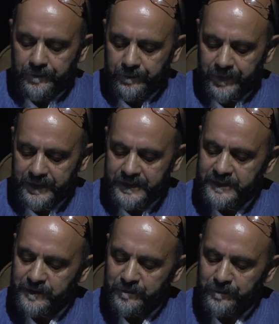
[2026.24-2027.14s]
but
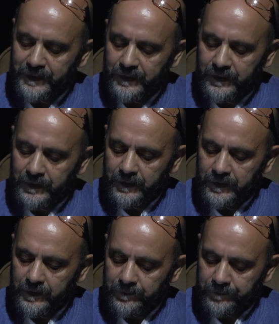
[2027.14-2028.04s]
simple
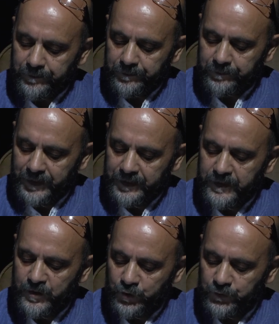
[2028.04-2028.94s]

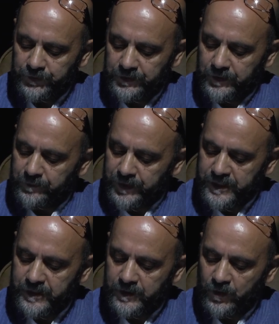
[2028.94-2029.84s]
plain truth
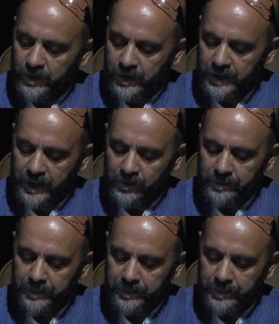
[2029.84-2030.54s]
printed on archival